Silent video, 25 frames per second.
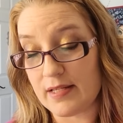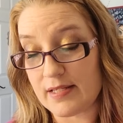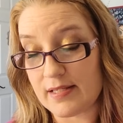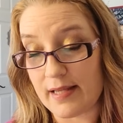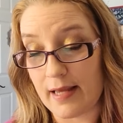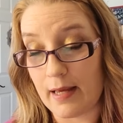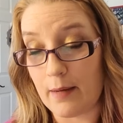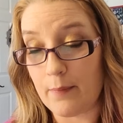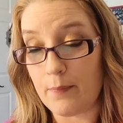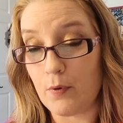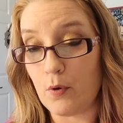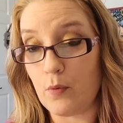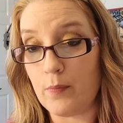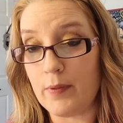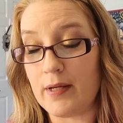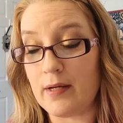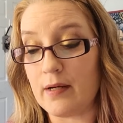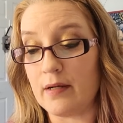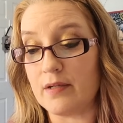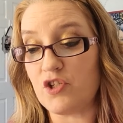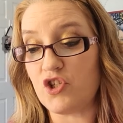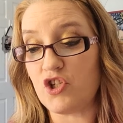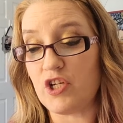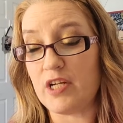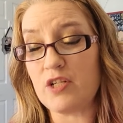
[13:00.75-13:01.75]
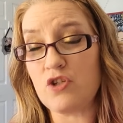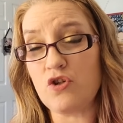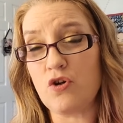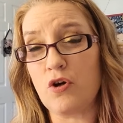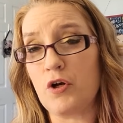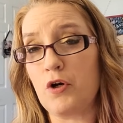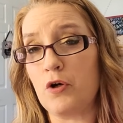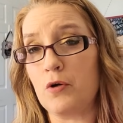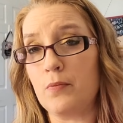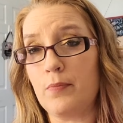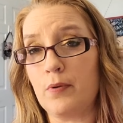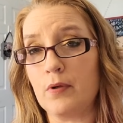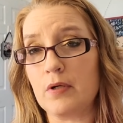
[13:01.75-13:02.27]
the sample, because she
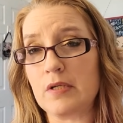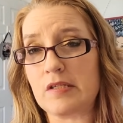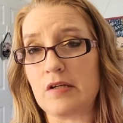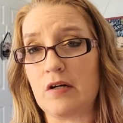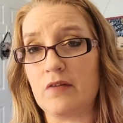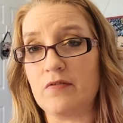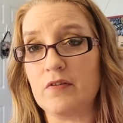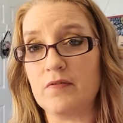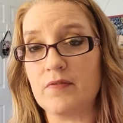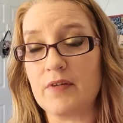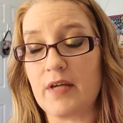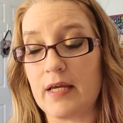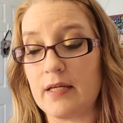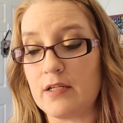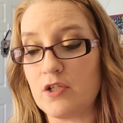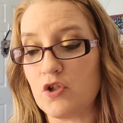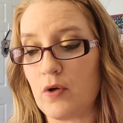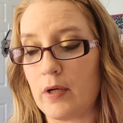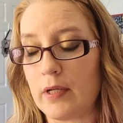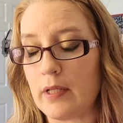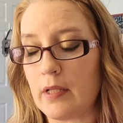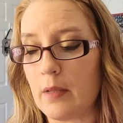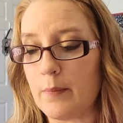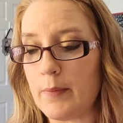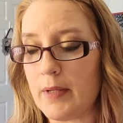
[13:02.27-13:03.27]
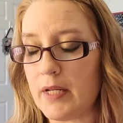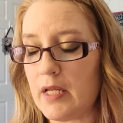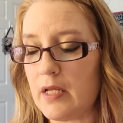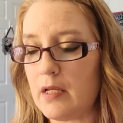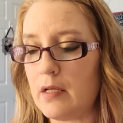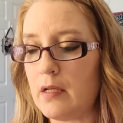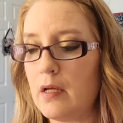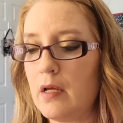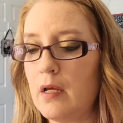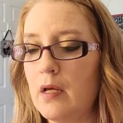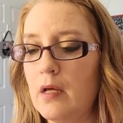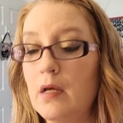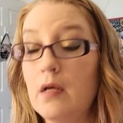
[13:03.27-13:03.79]
took her books off of Kindle
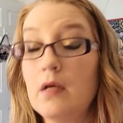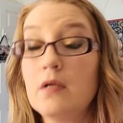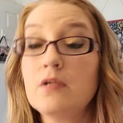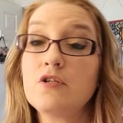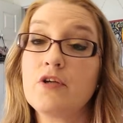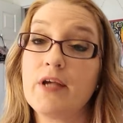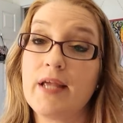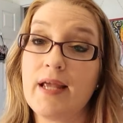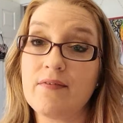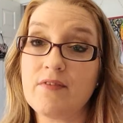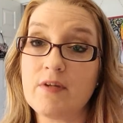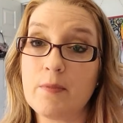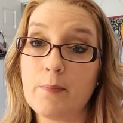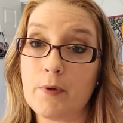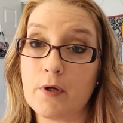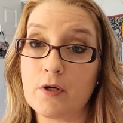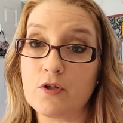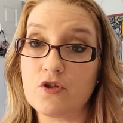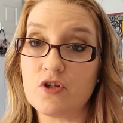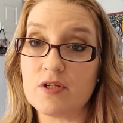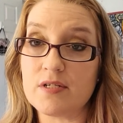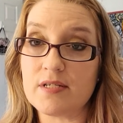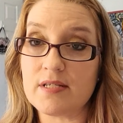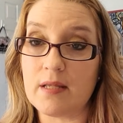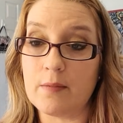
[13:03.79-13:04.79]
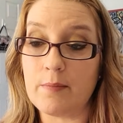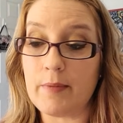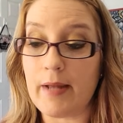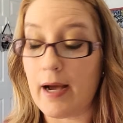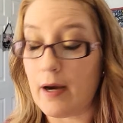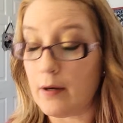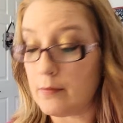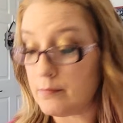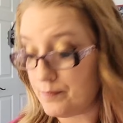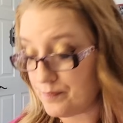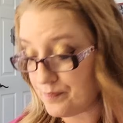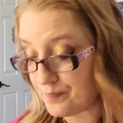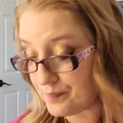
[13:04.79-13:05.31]
Unlimited. So you have to purchase them
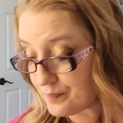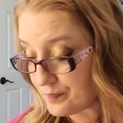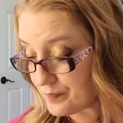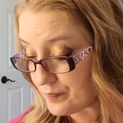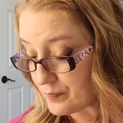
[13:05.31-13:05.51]
now.